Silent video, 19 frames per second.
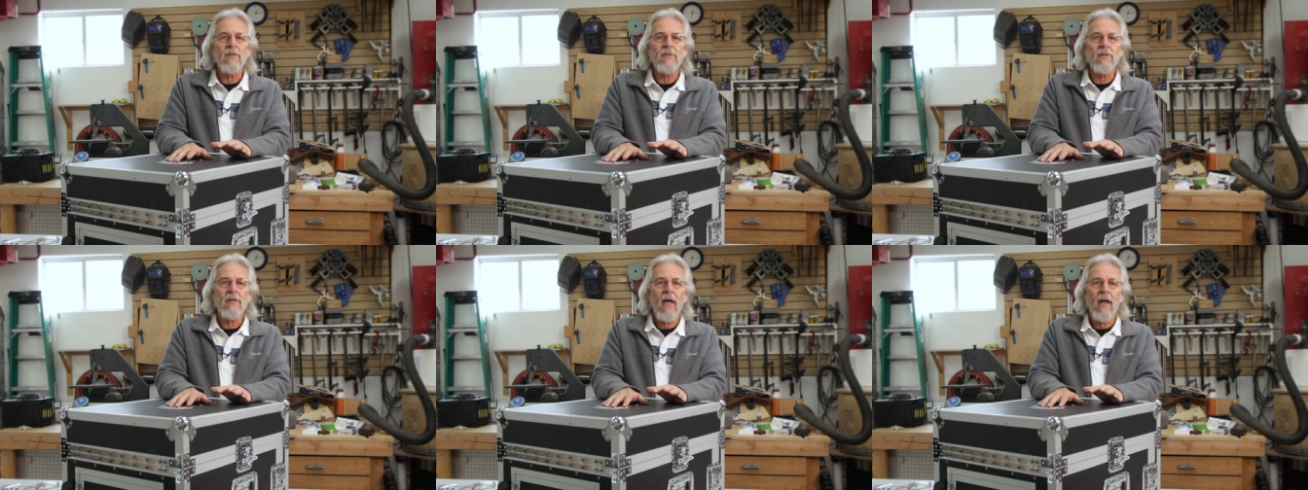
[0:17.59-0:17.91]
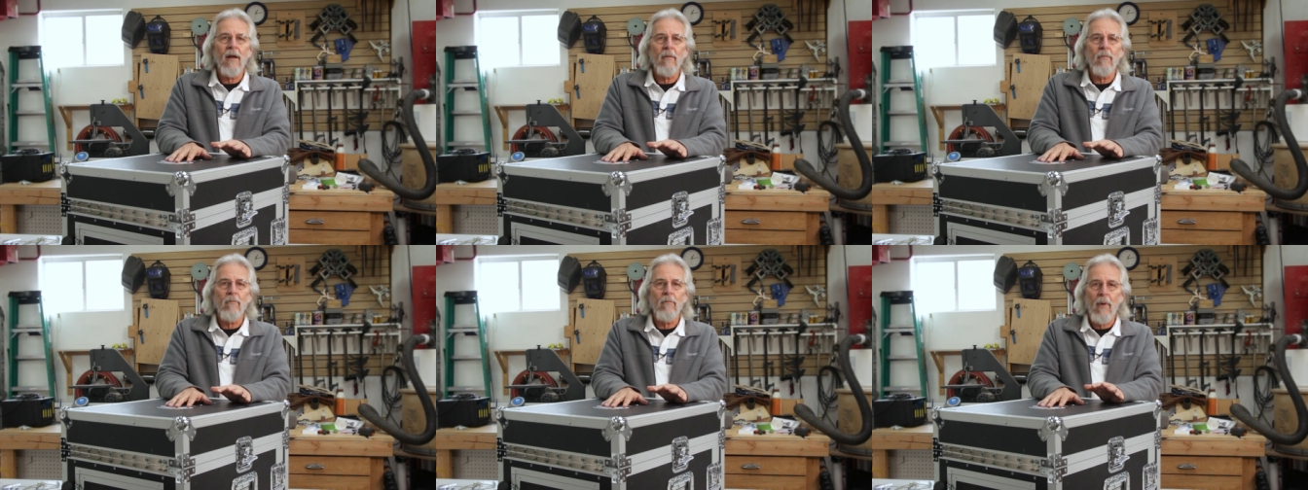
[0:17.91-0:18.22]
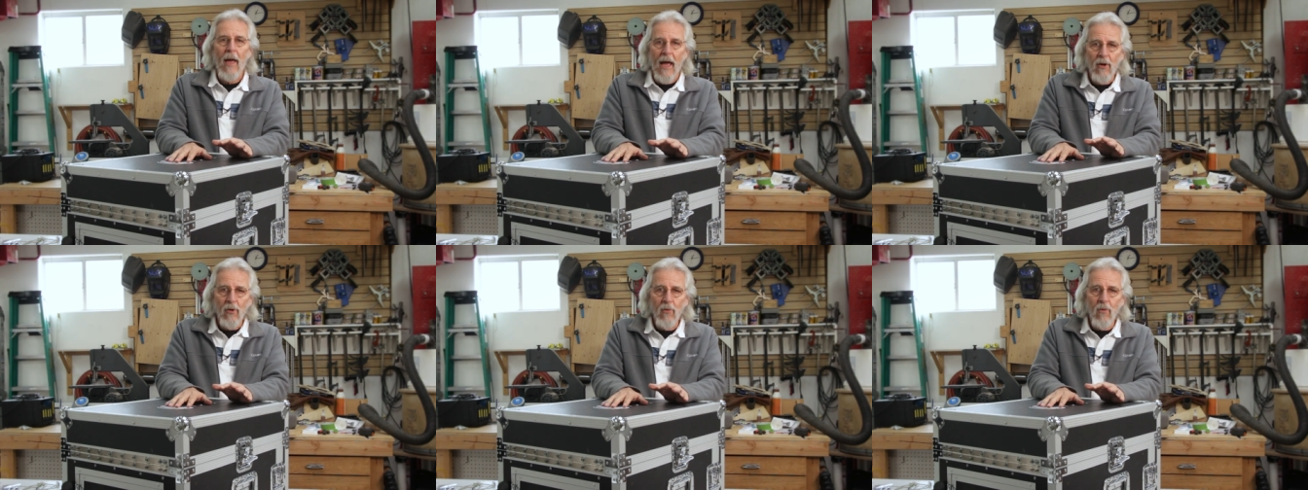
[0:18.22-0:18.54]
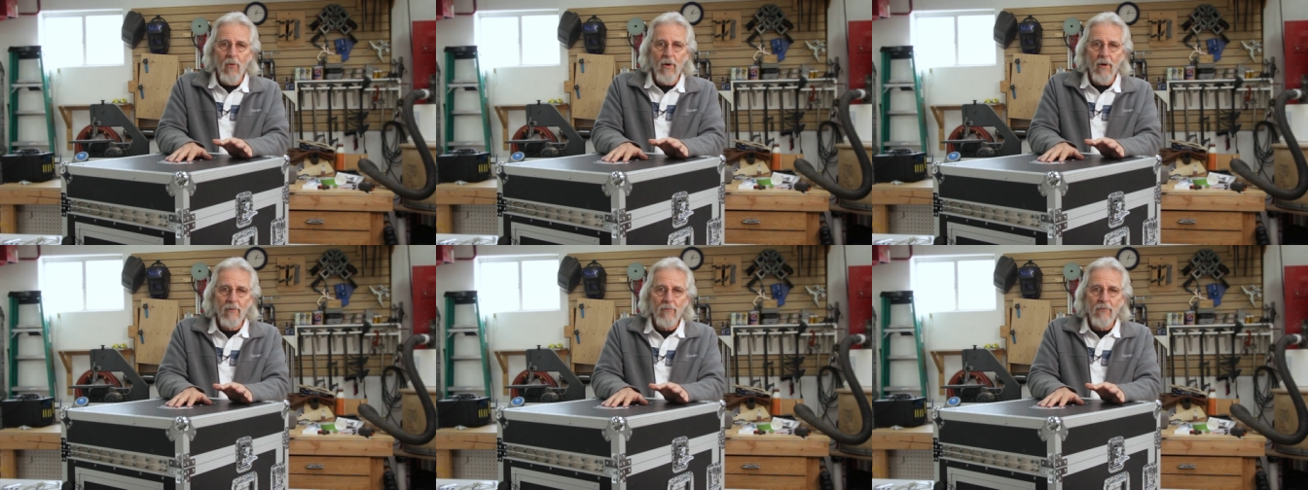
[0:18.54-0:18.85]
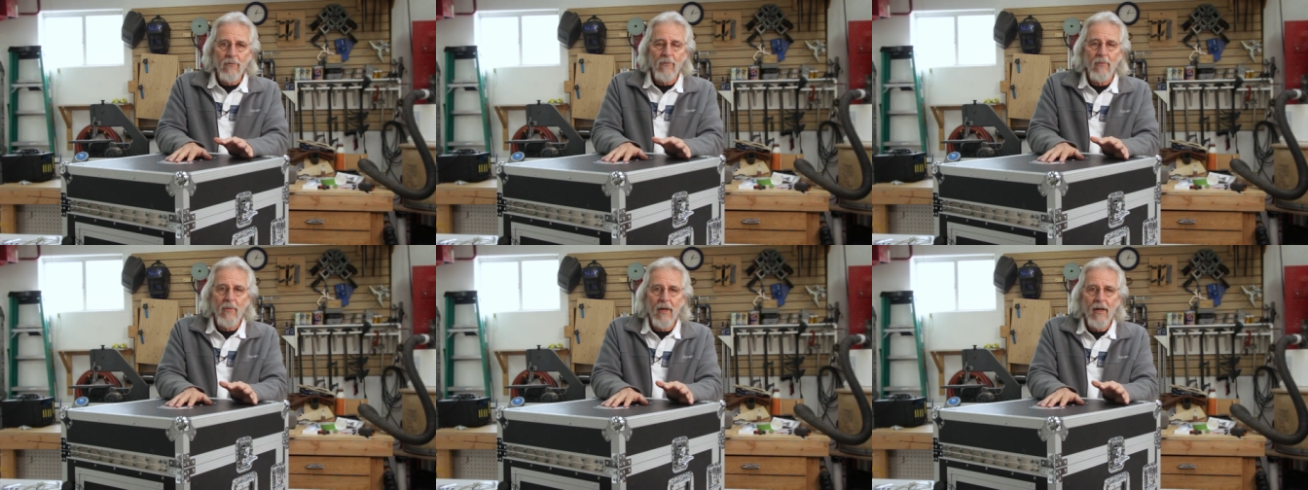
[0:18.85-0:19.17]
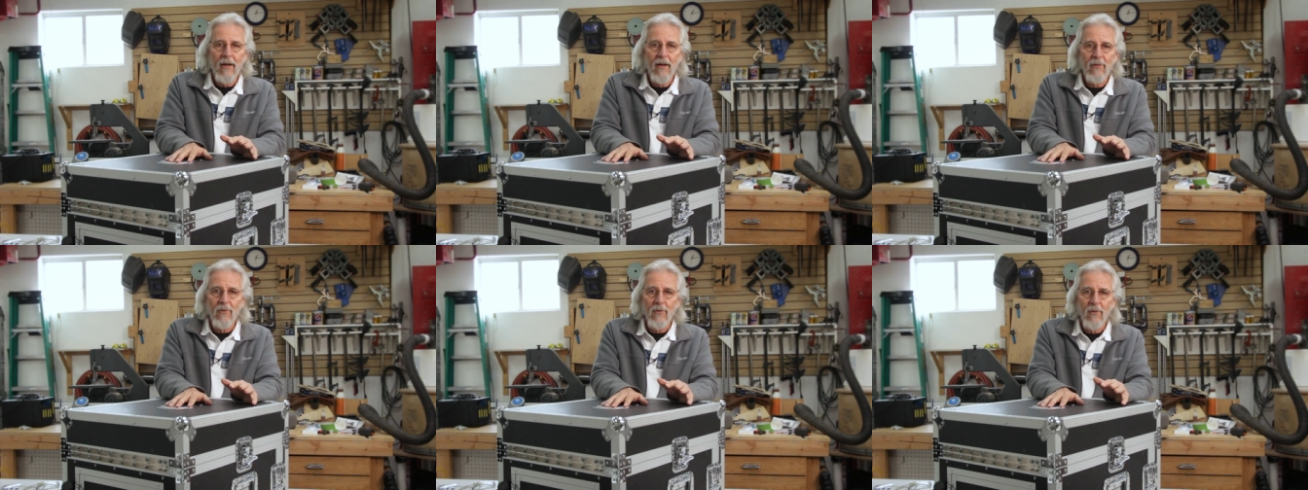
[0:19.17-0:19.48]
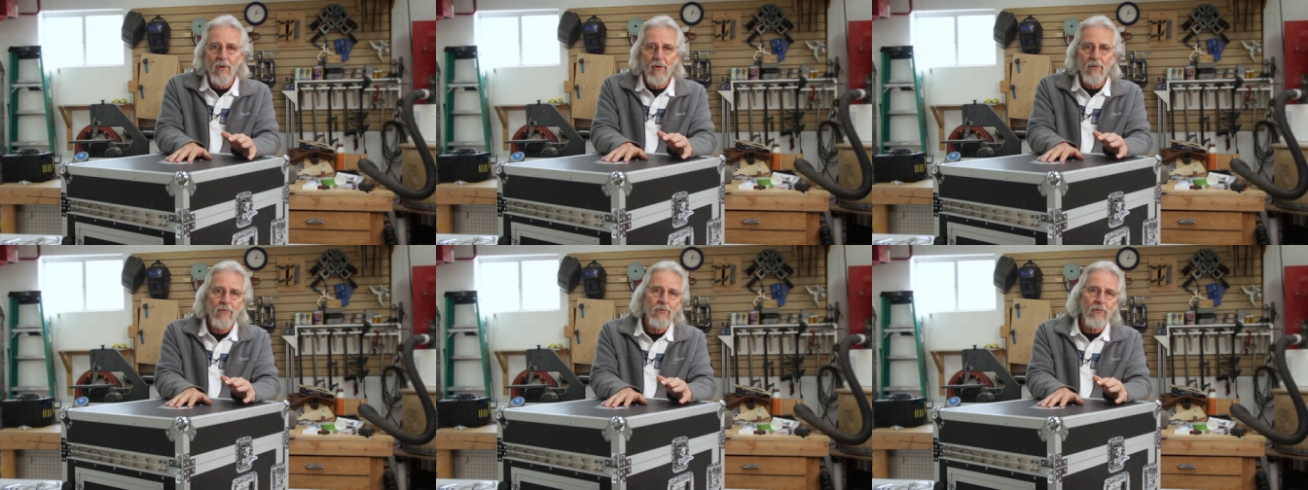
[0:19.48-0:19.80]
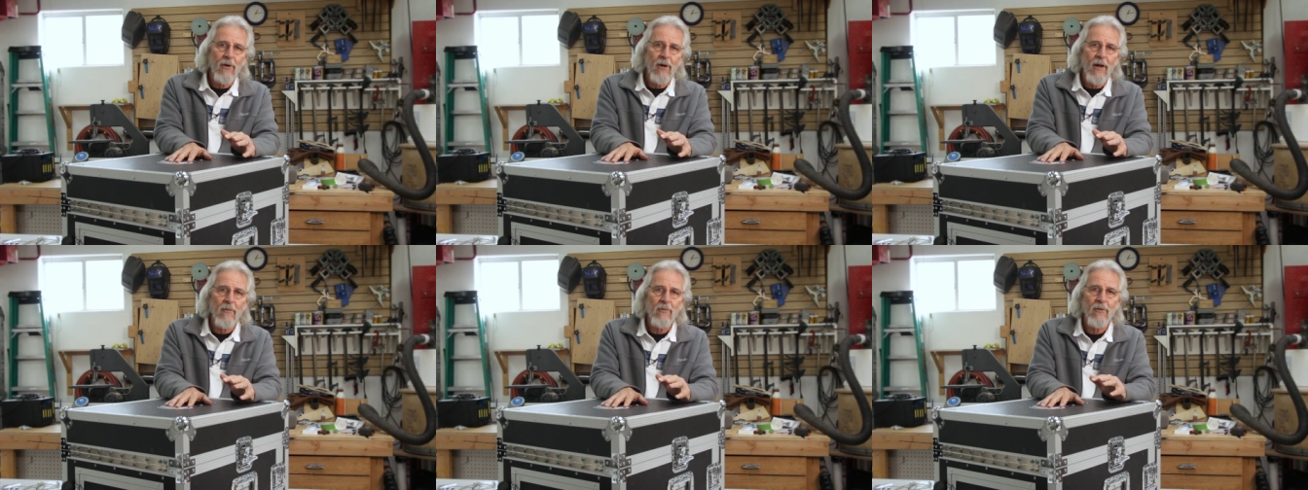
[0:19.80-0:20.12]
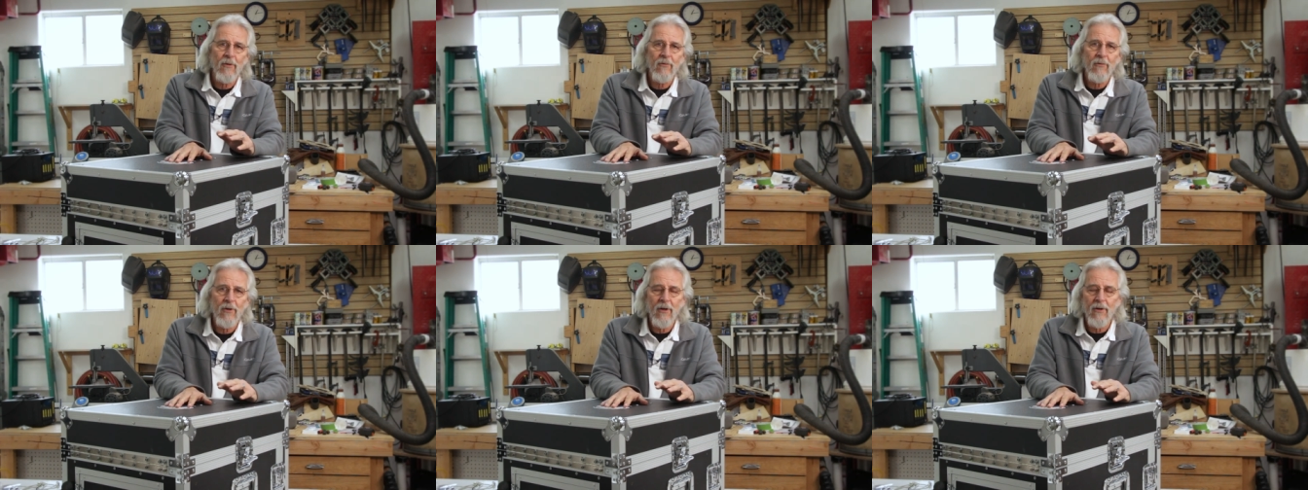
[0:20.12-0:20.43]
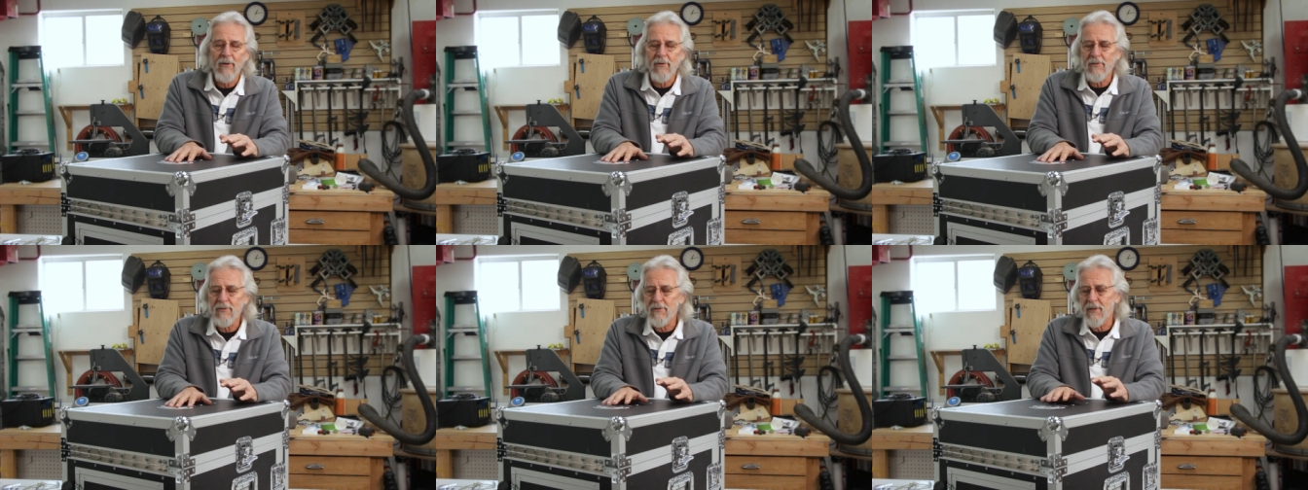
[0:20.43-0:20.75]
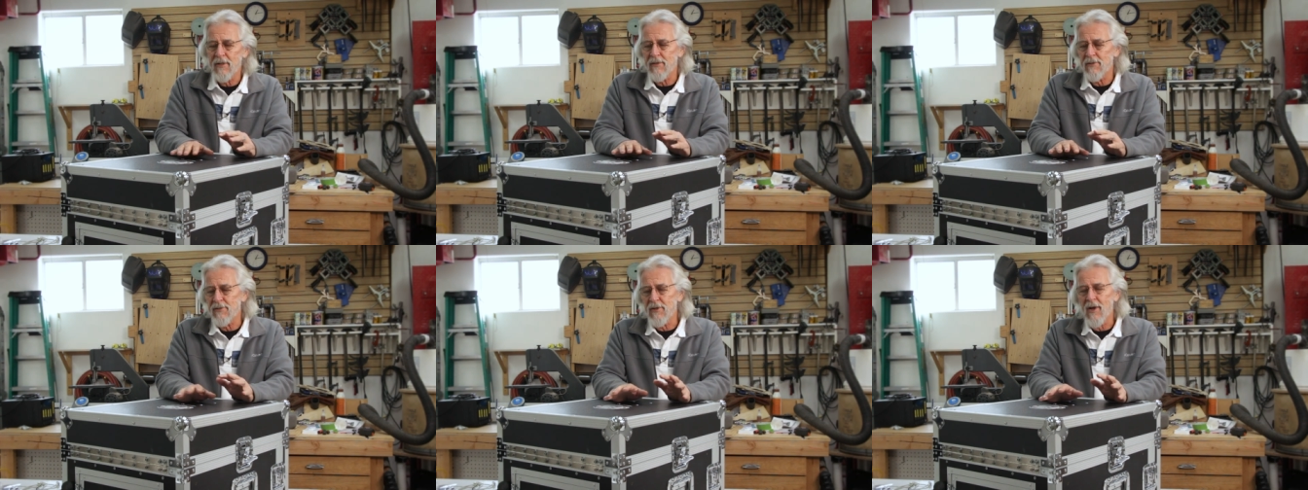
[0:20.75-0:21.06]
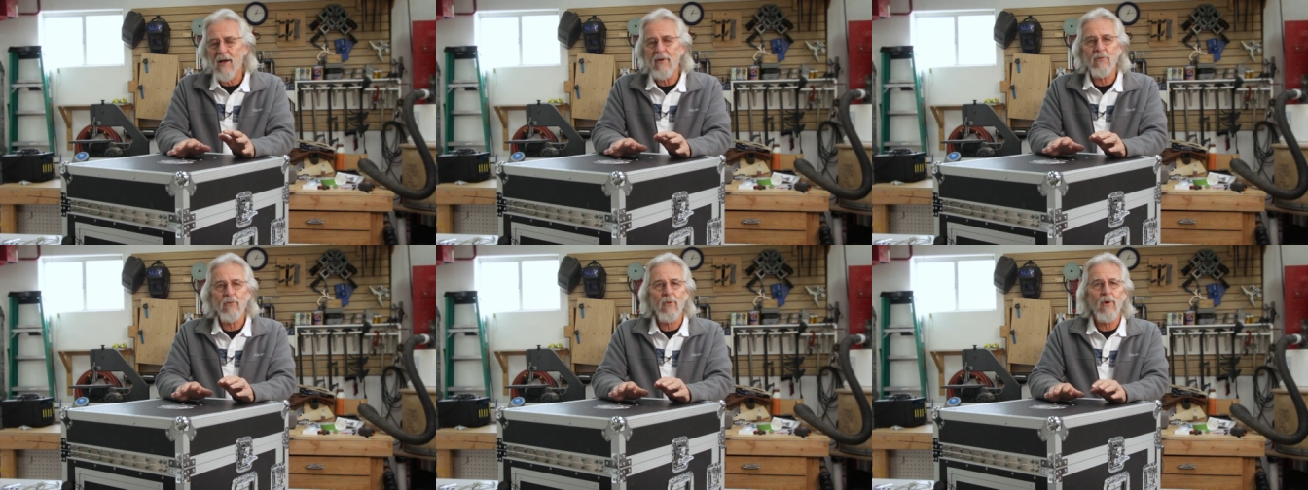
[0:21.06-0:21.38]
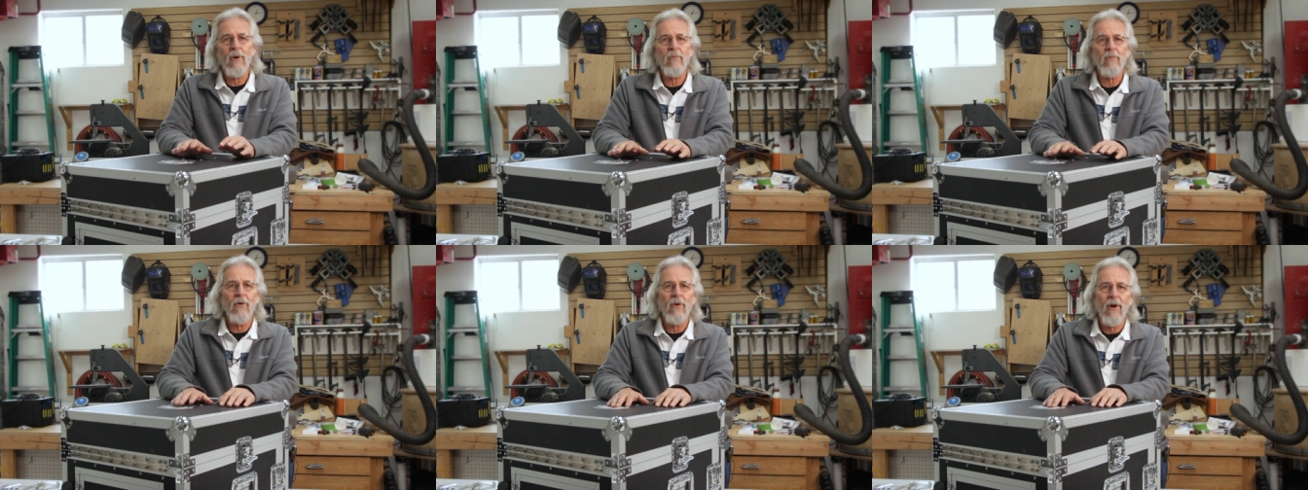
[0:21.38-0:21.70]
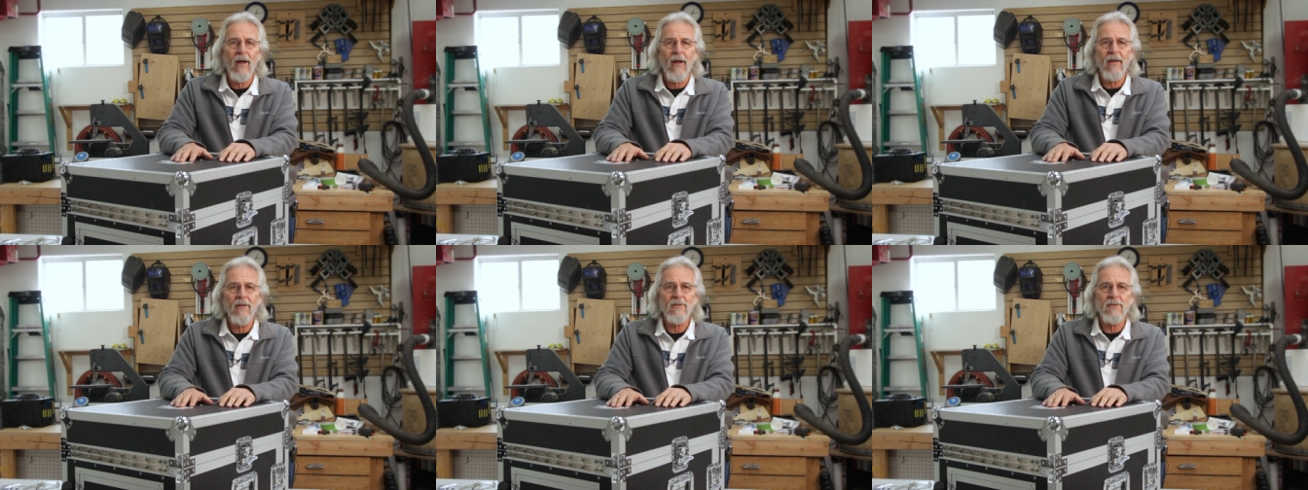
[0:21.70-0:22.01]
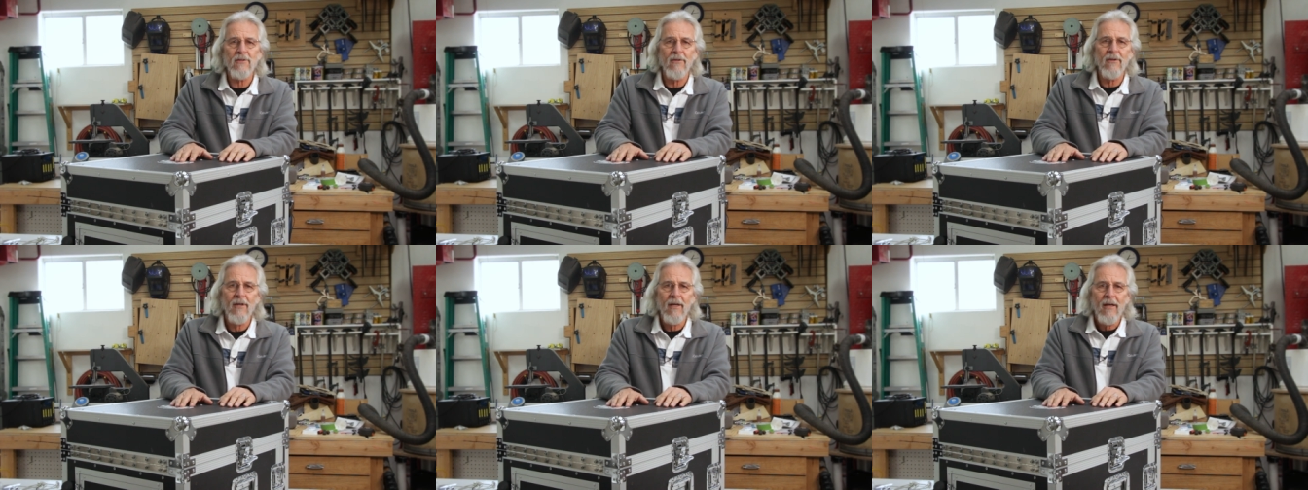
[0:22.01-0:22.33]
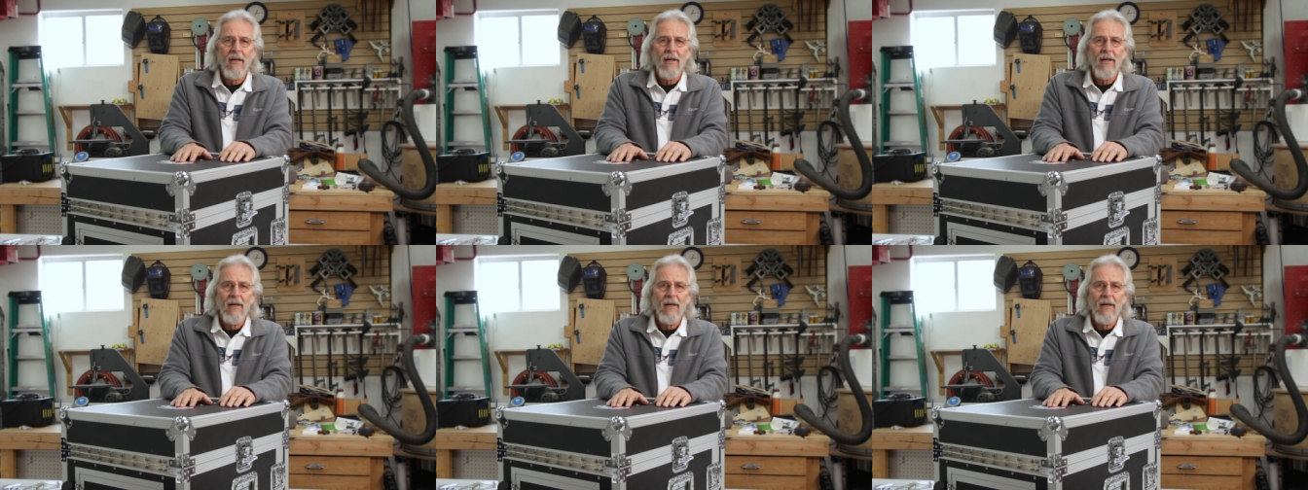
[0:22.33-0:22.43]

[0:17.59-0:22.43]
It's kind of battle worn from being on the road for a couple of years, needs software upgrades, and